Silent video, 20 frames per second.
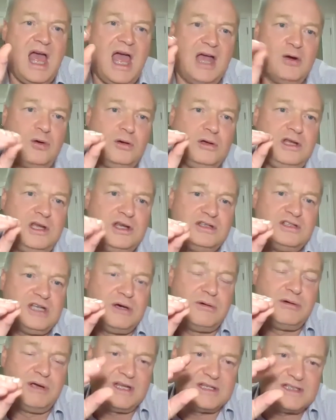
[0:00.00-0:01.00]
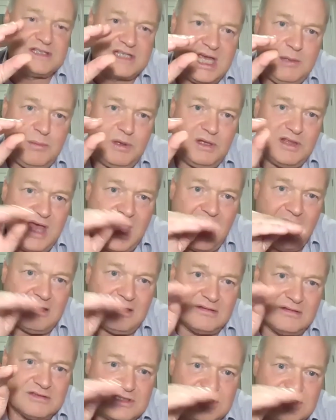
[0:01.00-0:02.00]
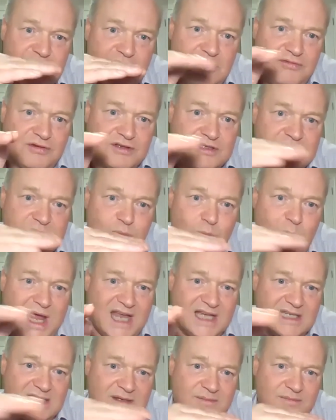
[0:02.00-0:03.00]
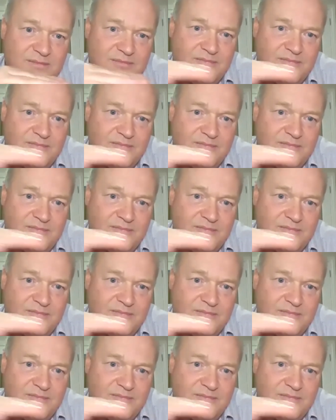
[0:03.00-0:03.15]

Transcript: And all you're doing is keeping that surface wet.